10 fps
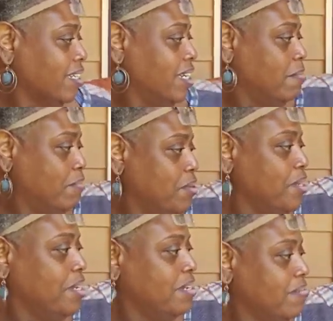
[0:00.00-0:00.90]
and put
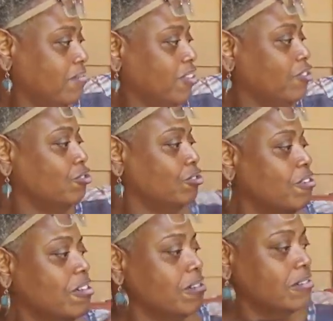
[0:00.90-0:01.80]
it in a
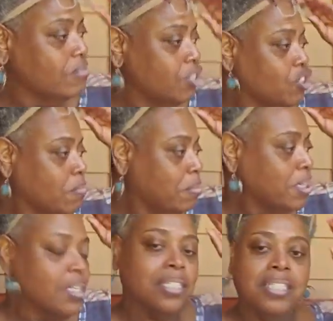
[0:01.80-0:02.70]
jar with your
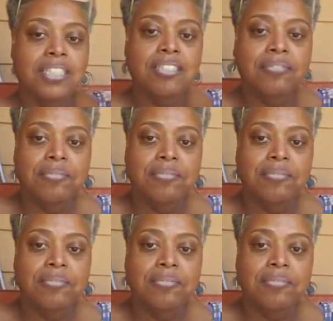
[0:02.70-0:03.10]
butter and stuff.